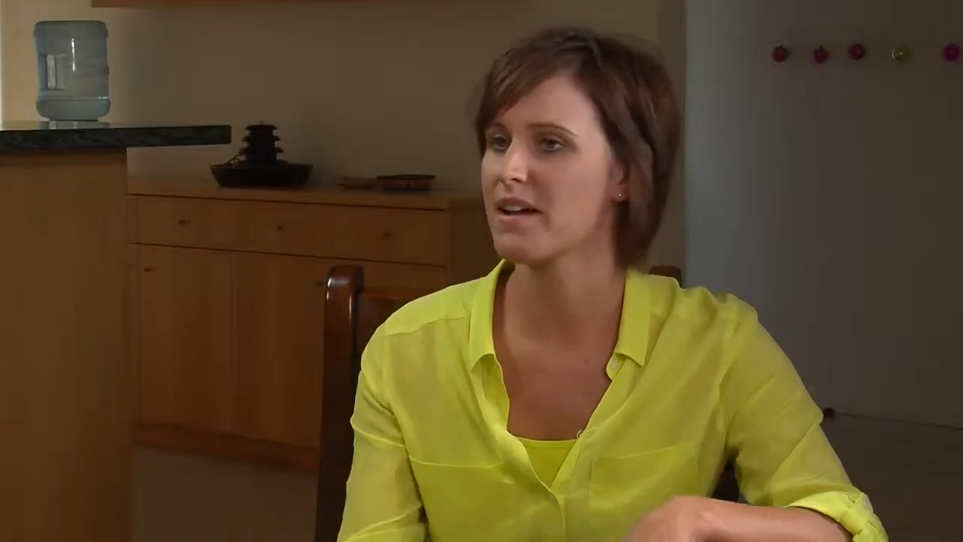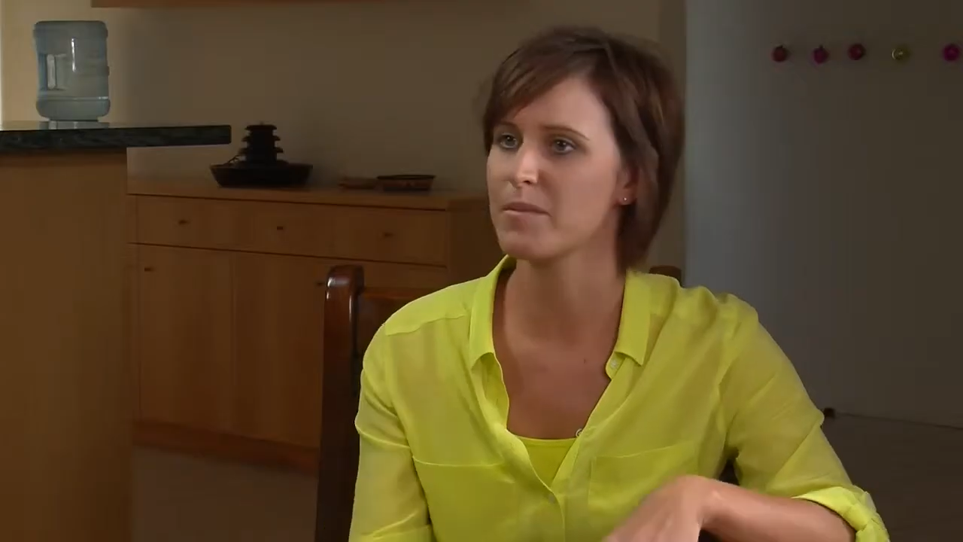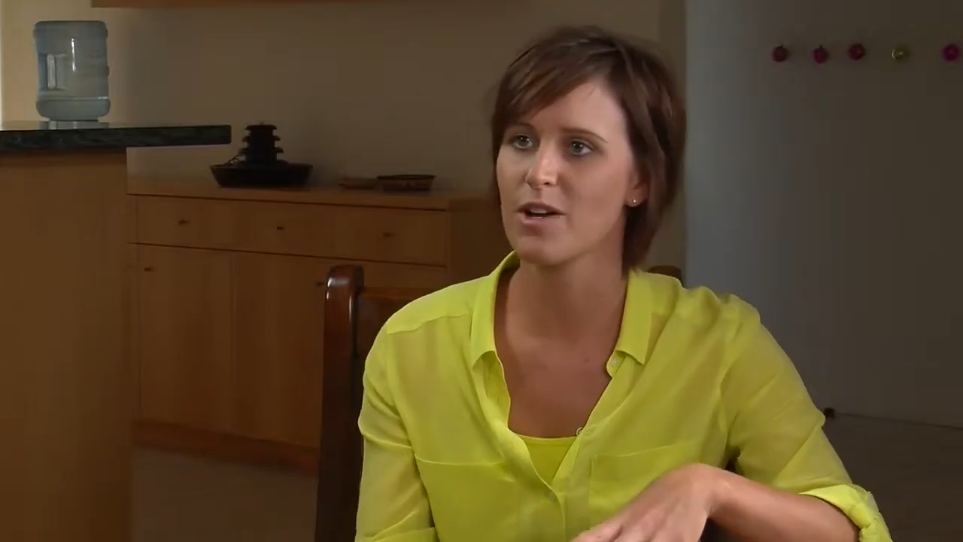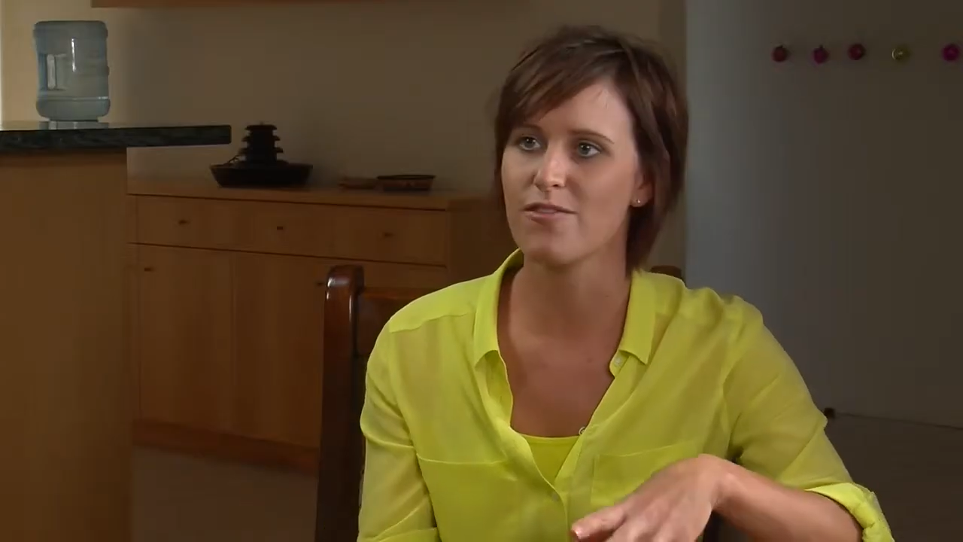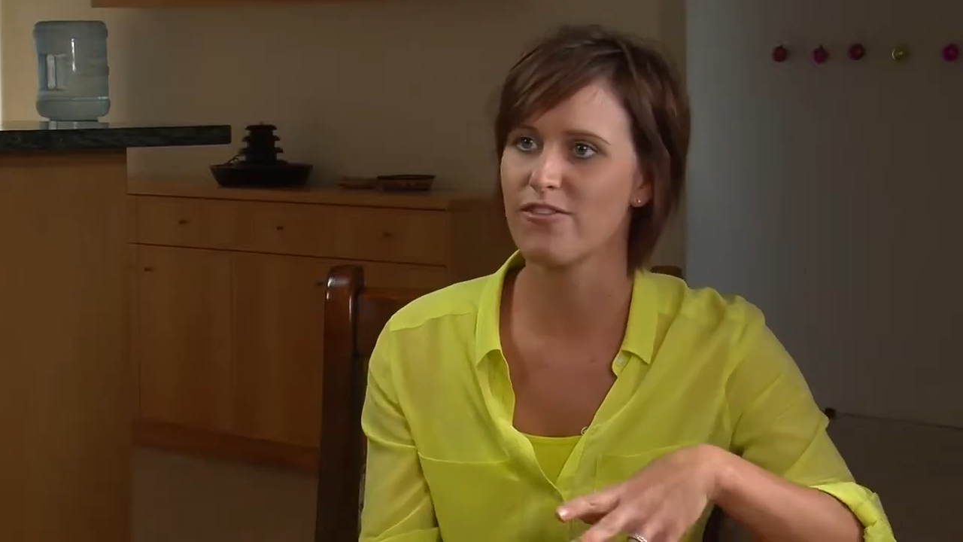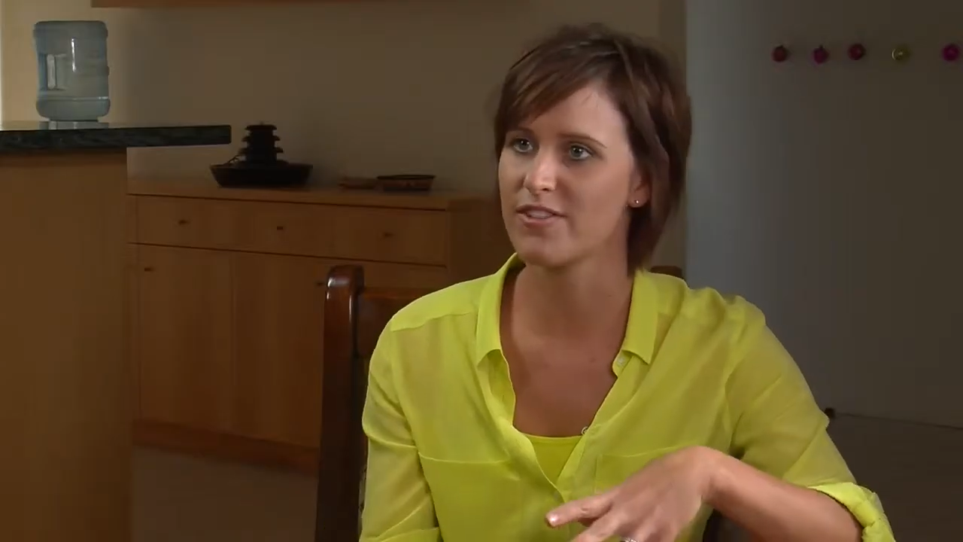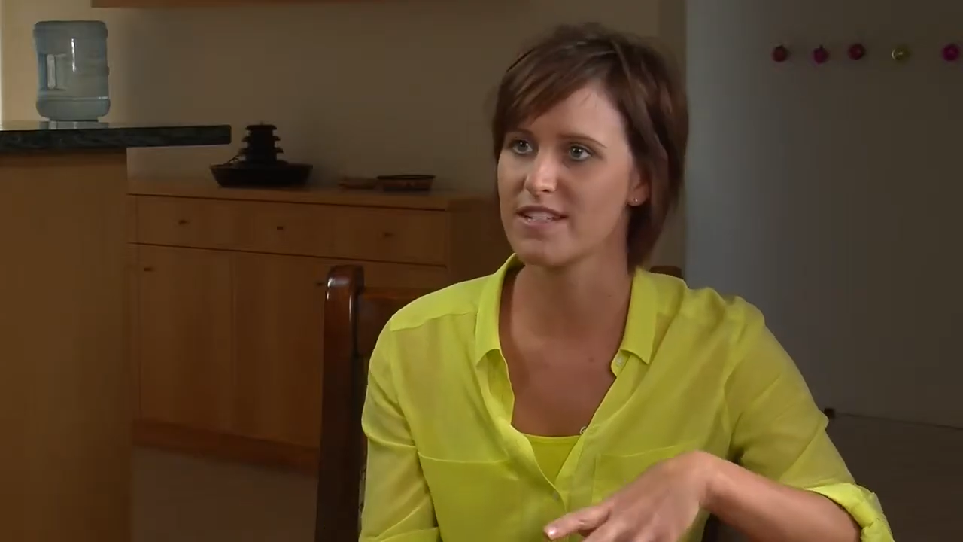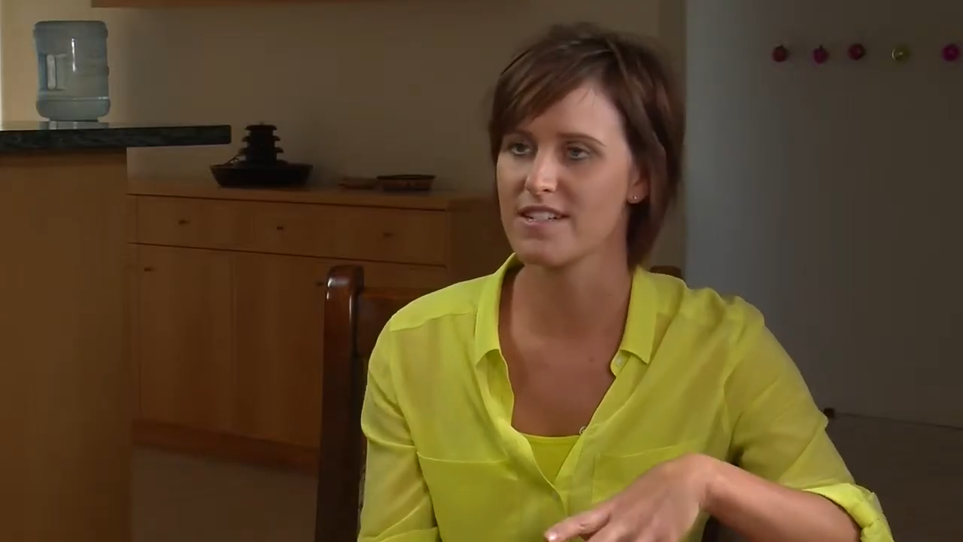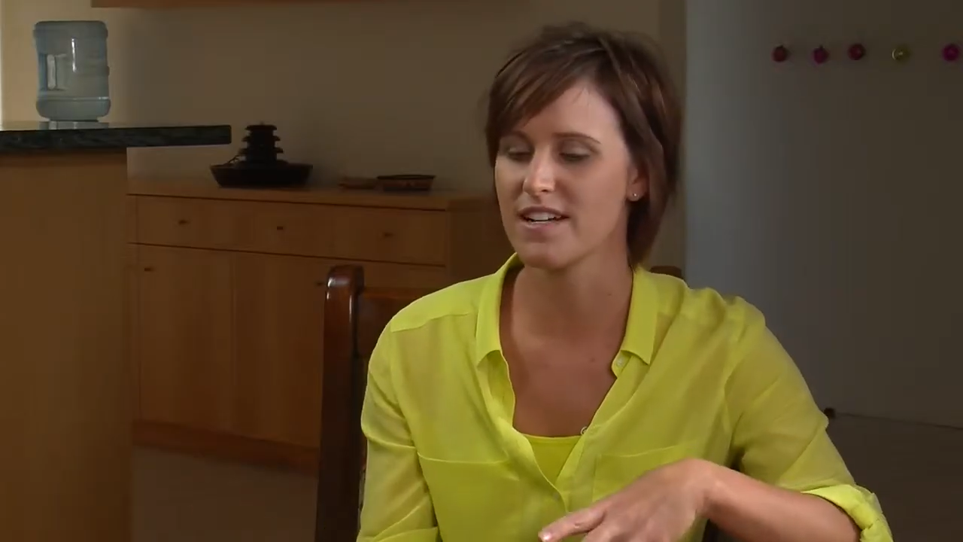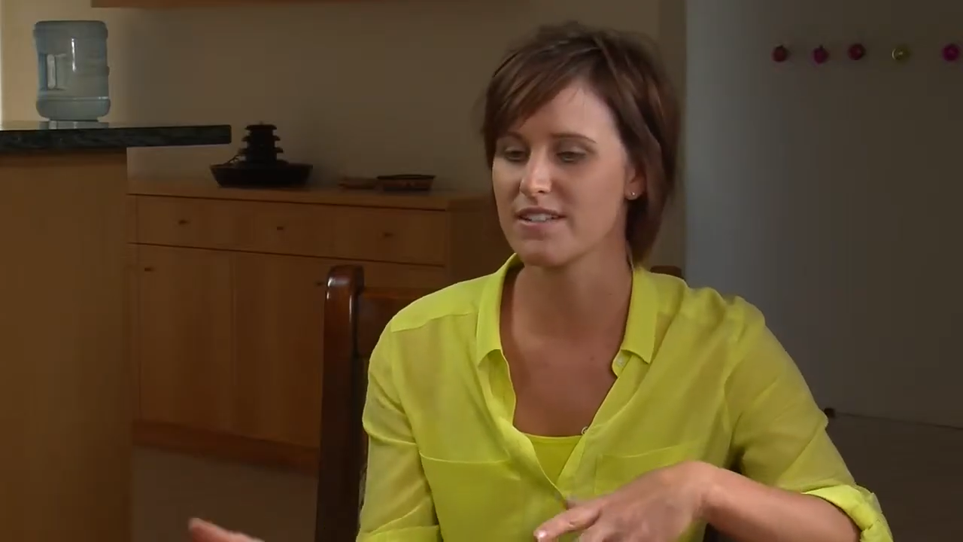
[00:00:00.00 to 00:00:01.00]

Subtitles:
coming over for dinner,